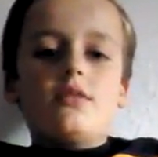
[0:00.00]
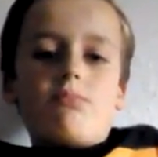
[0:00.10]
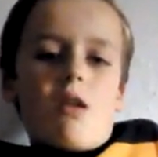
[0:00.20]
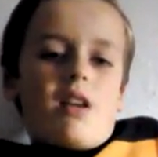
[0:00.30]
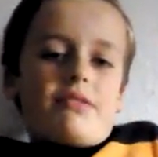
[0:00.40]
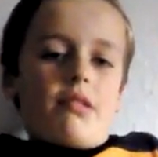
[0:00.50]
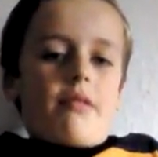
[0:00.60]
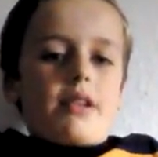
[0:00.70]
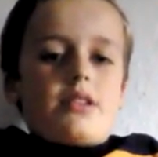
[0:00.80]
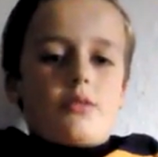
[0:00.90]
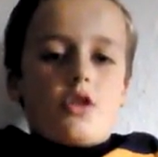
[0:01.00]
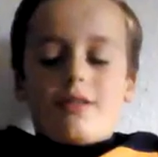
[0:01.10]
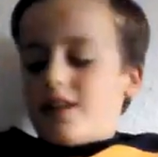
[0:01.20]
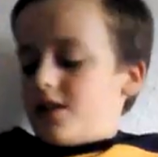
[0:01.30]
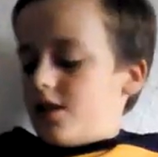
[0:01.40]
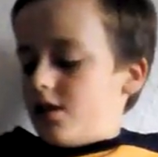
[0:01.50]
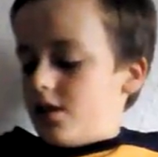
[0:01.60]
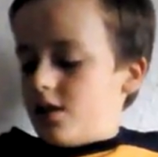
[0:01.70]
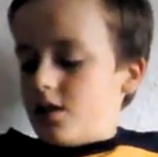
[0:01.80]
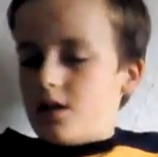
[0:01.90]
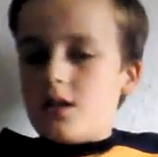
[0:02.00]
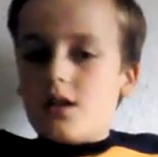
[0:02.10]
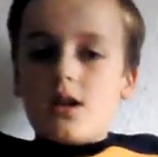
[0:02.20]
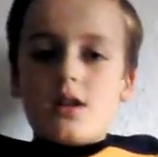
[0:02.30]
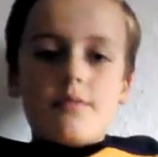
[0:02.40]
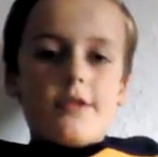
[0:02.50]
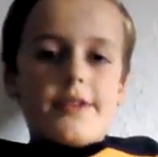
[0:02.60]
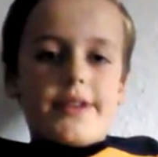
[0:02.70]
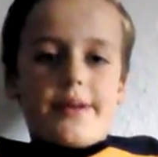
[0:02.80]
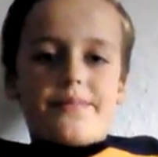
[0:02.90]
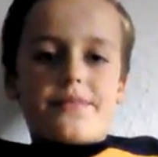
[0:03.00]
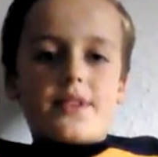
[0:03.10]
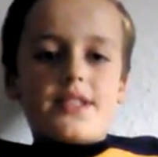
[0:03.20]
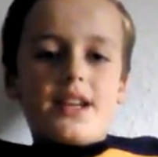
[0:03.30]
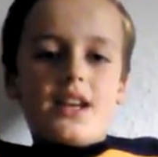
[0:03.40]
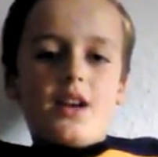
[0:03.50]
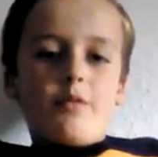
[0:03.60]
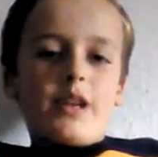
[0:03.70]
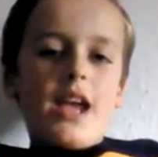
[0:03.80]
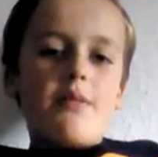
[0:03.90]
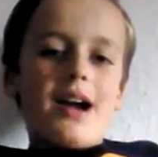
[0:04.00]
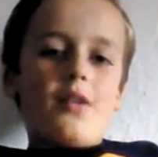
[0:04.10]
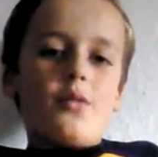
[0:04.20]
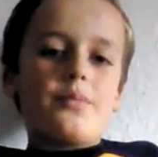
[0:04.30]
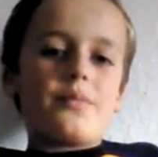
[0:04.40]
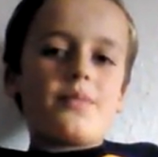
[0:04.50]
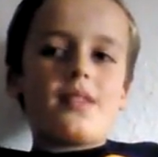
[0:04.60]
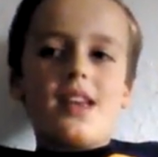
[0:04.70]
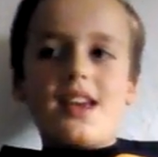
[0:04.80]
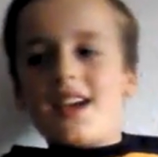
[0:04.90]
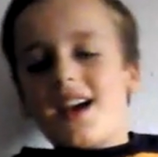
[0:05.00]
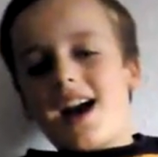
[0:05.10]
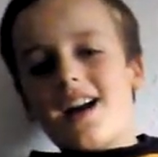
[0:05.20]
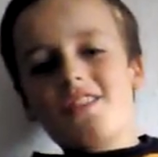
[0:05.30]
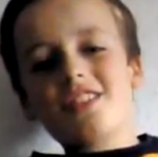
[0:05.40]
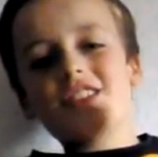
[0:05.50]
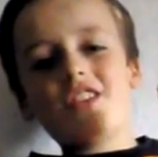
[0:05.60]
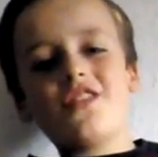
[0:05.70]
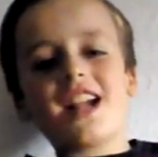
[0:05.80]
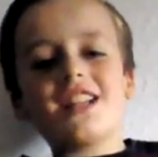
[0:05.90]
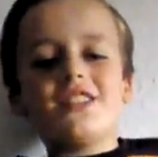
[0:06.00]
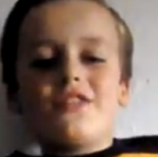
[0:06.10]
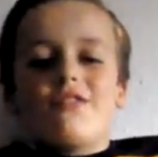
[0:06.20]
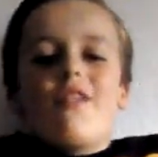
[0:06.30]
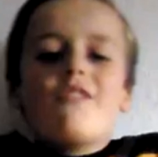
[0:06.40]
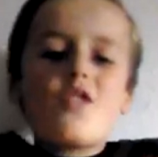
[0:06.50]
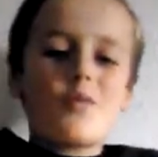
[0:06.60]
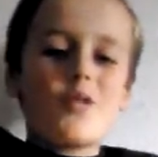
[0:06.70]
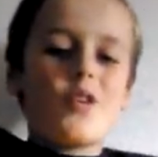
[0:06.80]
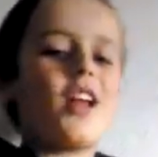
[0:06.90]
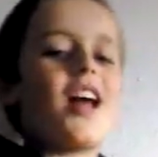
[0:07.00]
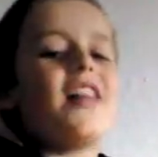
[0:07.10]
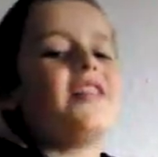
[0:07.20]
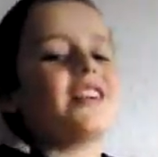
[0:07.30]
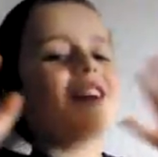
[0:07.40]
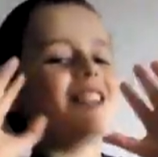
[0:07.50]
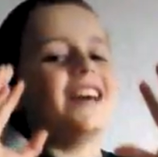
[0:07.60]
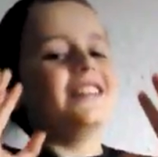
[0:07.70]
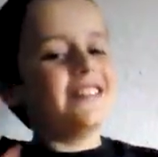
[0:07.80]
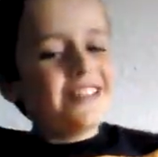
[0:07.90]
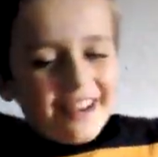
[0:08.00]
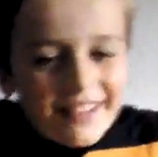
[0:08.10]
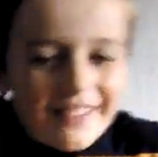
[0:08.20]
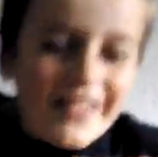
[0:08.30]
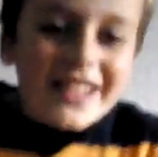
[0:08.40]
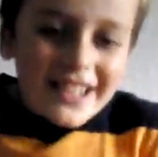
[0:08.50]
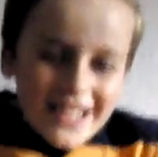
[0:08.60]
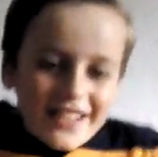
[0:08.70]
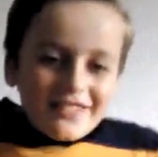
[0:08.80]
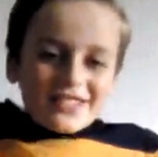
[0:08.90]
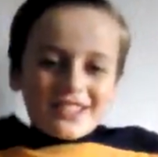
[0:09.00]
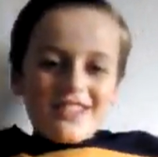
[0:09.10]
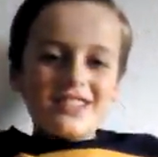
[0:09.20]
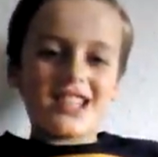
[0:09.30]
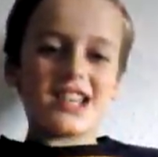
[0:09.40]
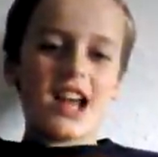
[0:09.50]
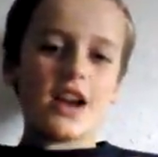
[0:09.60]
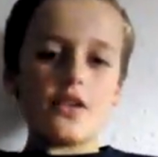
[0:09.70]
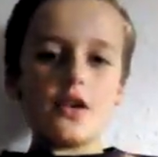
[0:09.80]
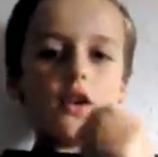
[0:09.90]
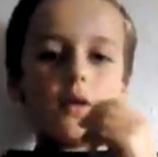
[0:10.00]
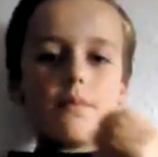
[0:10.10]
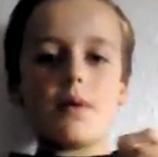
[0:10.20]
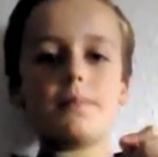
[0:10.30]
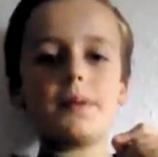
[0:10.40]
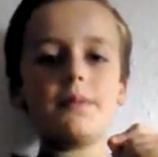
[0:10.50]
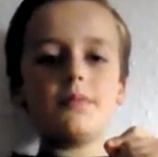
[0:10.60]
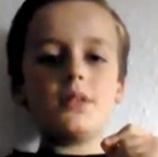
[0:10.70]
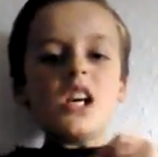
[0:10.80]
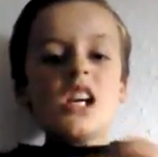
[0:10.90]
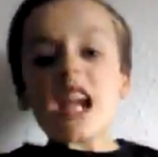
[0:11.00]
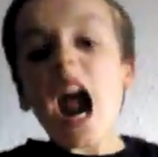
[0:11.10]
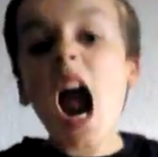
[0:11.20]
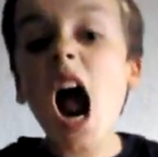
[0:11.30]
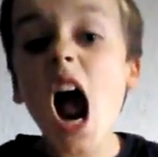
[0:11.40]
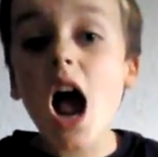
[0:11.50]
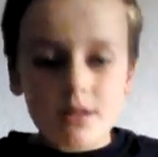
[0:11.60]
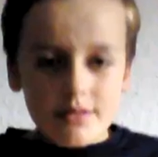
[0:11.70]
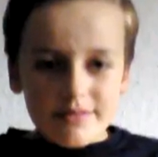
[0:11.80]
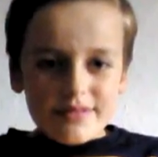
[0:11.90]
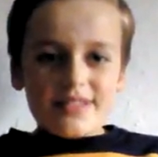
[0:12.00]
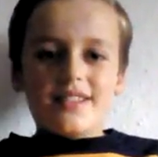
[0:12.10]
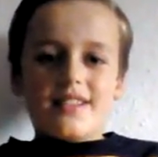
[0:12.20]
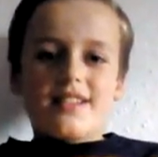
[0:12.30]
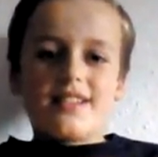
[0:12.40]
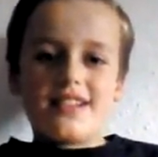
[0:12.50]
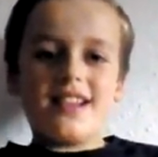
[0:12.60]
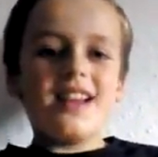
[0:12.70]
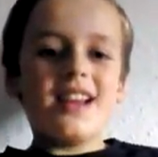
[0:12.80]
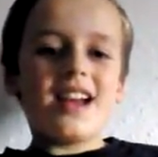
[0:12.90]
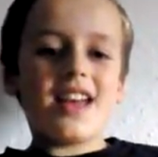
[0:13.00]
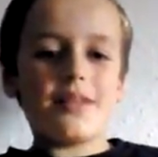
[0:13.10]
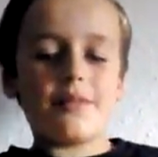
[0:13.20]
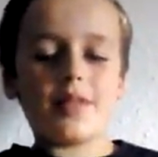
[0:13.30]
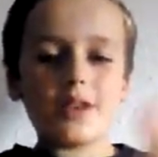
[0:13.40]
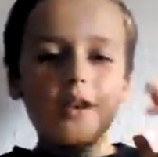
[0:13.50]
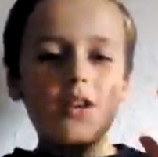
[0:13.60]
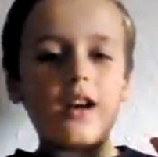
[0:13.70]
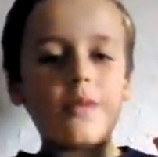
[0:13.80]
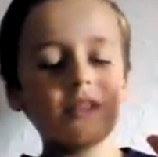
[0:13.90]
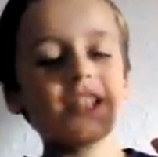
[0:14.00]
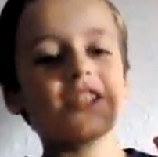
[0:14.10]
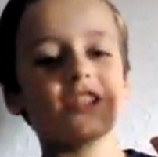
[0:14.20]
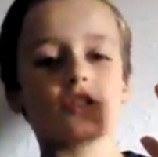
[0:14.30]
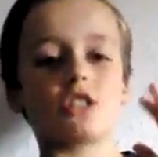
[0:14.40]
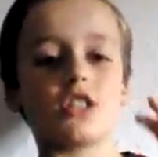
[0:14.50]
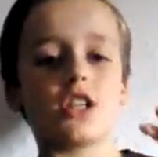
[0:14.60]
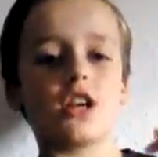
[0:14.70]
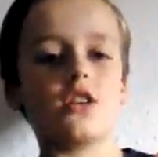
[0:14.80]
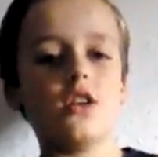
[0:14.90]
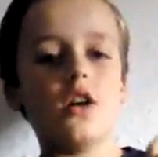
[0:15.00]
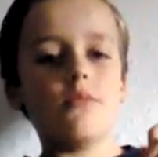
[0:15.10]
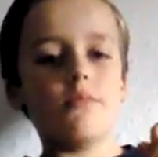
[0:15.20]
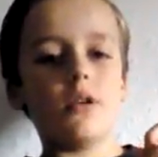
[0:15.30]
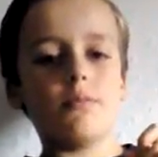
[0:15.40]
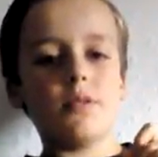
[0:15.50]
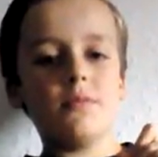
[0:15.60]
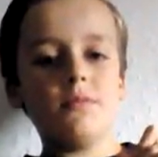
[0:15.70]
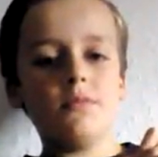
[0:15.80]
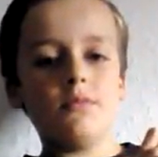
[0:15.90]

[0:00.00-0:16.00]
Well, after I read some comics, but yeah, second half came out. And cause notifications for OneFootball, they are legendary. When your team scores, it's like, boop boop, yeah! And then when the opposition scores, it's like, boop boop,